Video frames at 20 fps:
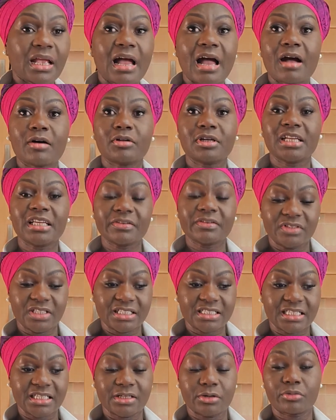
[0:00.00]

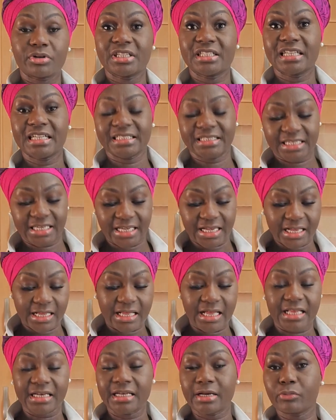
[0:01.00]

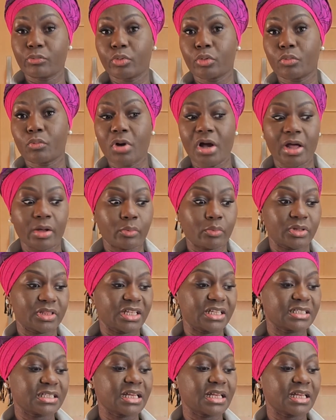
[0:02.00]
And then we'll work with this.